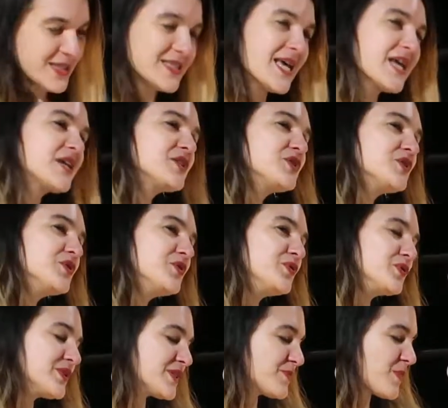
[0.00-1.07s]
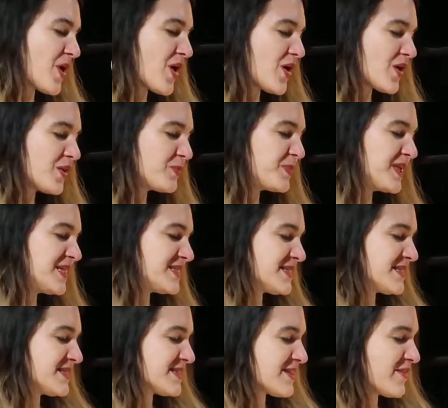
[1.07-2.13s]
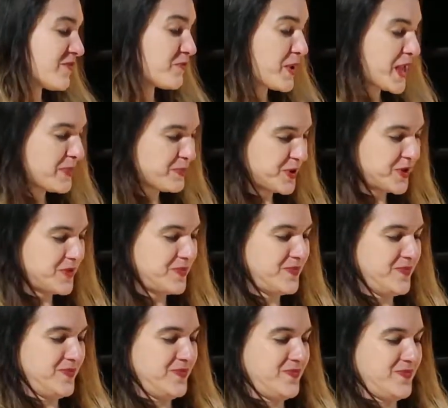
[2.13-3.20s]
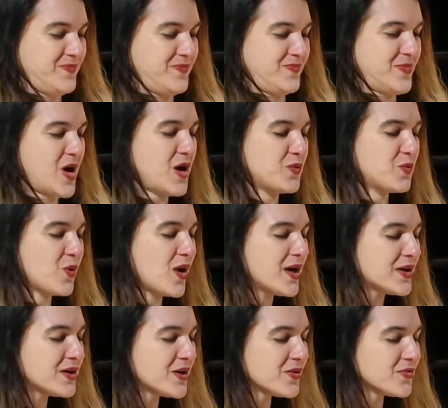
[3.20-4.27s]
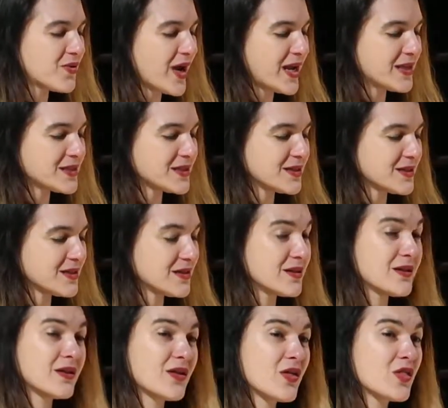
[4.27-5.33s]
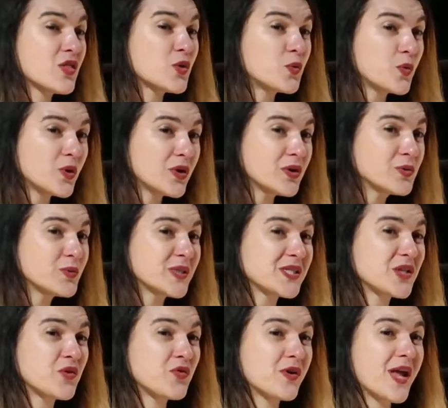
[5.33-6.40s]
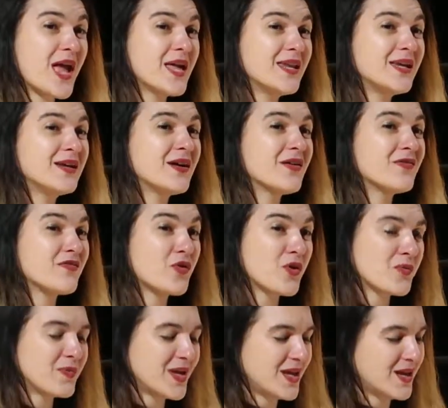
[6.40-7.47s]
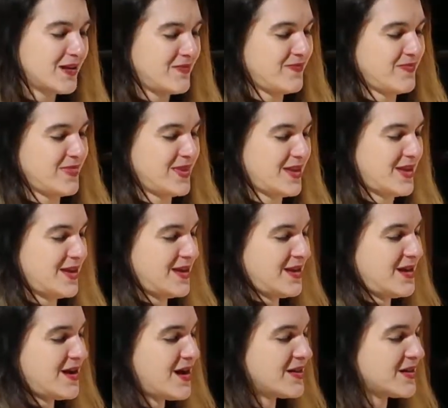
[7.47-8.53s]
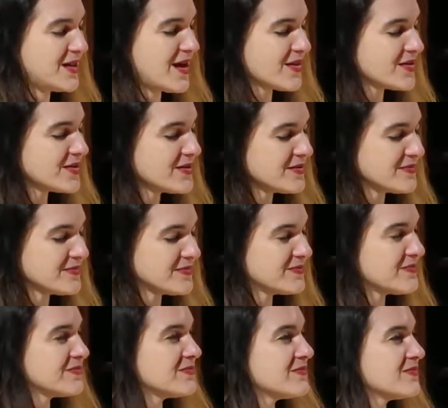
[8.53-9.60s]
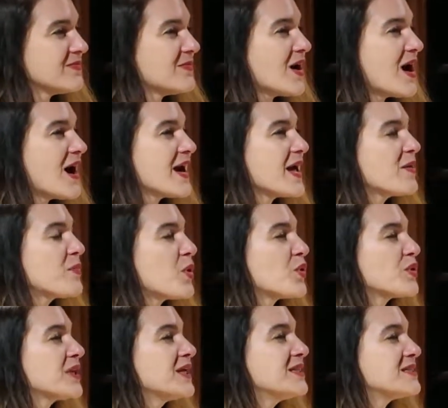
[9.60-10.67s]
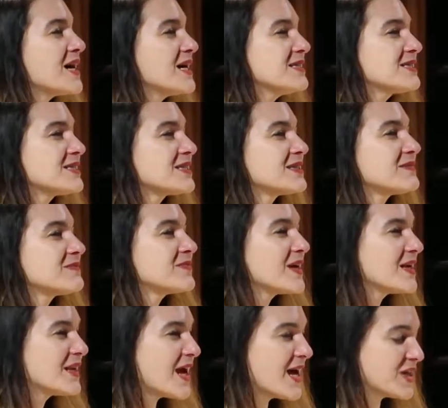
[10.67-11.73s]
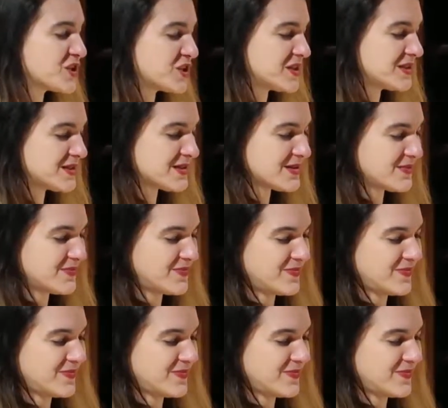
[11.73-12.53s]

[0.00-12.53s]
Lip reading: Take two small pieces of paper. On one, write, "The world was created for me." On the other, "I am only dust and ashes."